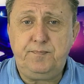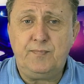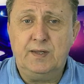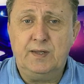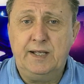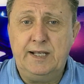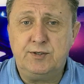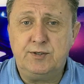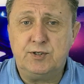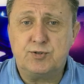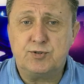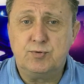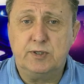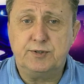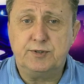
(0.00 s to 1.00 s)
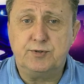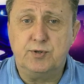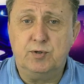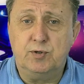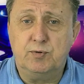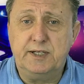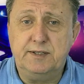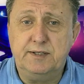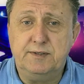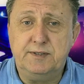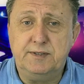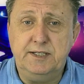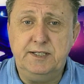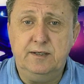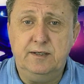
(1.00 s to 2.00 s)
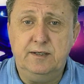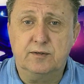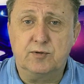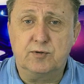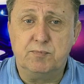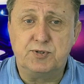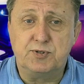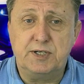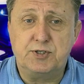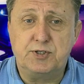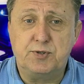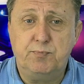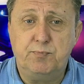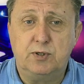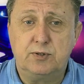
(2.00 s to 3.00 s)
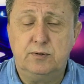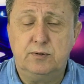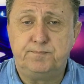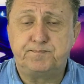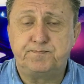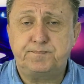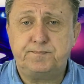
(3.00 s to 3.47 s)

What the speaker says: And just to let you know again, the compensation model